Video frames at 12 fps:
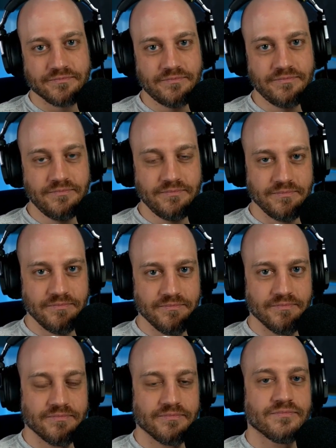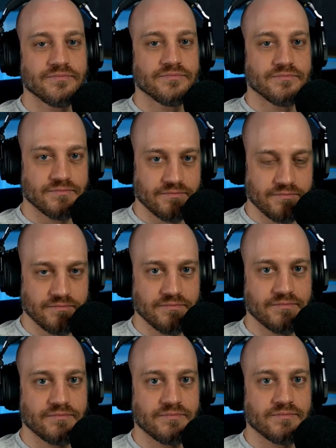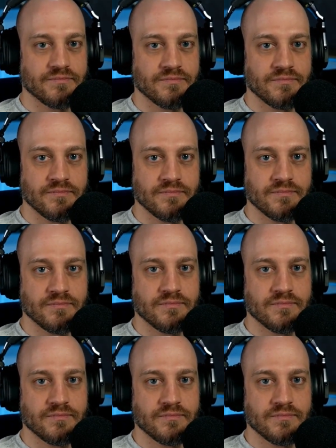(not speaking)